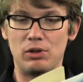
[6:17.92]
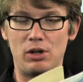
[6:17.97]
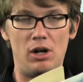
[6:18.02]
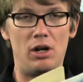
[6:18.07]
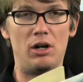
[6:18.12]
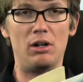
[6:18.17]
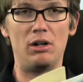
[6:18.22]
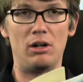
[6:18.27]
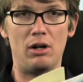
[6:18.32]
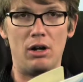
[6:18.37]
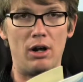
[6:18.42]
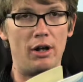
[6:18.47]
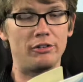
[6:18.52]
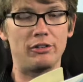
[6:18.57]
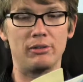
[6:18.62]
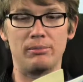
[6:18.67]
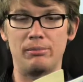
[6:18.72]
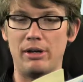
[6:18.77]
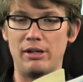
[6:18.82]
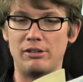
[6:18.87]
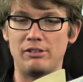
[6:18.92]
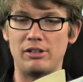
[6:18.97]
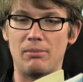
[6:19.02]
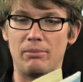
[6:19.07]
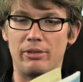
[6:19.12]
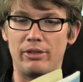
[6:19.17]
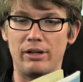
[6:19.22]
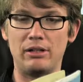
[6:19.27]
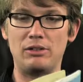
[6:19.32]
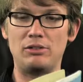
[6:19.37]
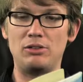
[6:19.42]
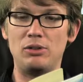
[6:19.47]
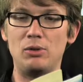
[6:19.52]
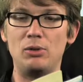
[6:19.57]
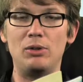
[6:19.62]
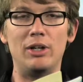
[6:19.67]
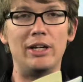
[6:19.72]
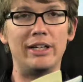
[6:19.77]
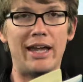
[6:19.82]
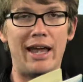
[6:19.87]
were all awesome at something
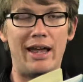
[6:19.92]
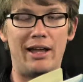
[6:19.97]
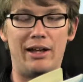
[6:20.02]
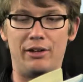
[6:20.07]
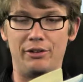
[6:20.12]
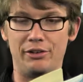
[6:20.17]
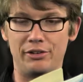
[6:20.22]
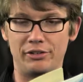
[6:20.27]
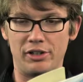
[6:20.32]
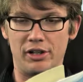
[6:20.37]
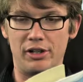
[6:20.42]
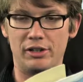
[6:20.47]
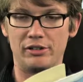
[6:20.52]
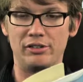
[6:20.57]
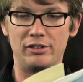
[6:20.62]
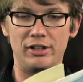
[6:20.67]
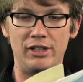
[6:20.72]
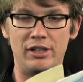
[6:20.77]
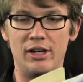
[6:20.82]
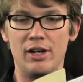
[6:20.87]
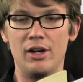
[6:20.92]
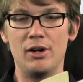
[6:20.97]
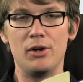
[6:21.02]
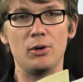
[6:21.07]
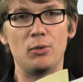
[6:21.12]
too, like Aldous Huxley,